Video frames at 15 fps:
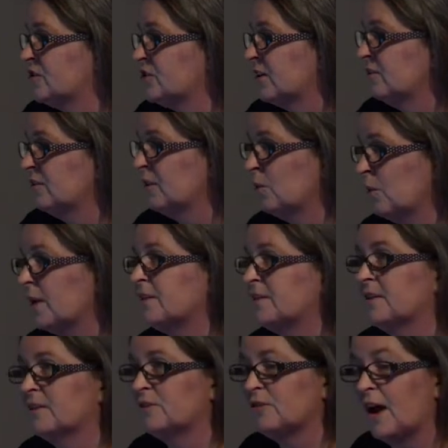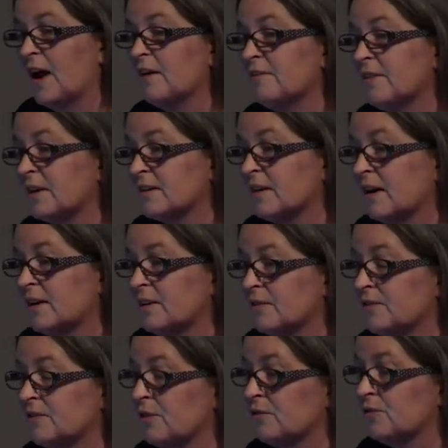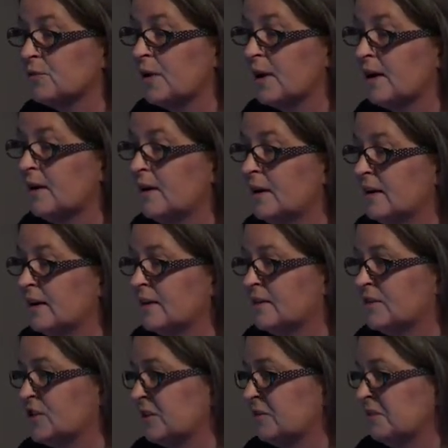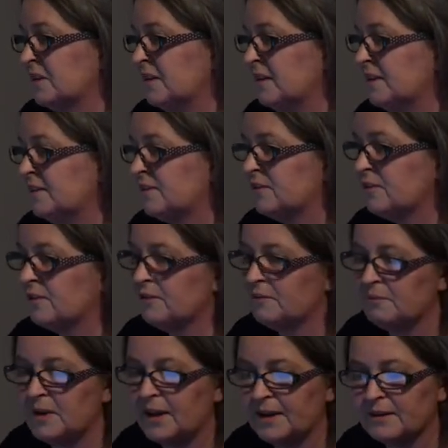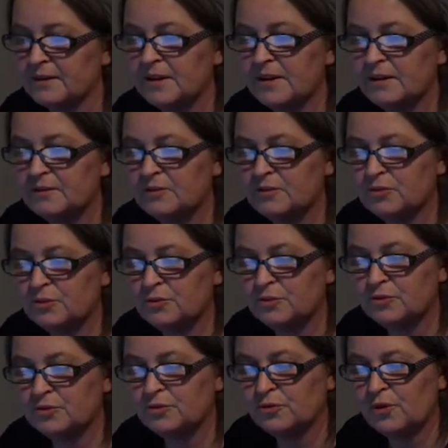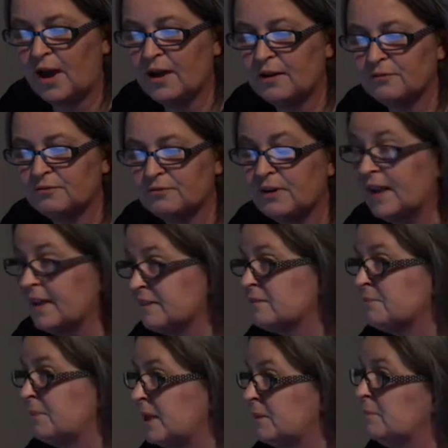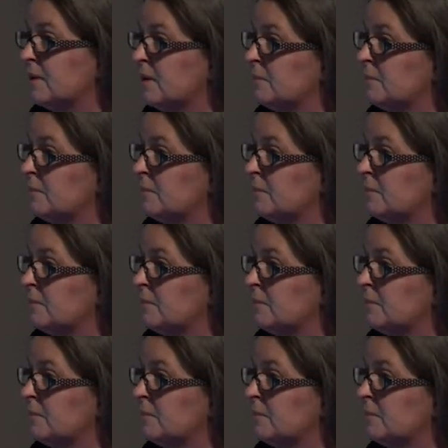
general wanting to have that kind of software. It generally leads to to have less people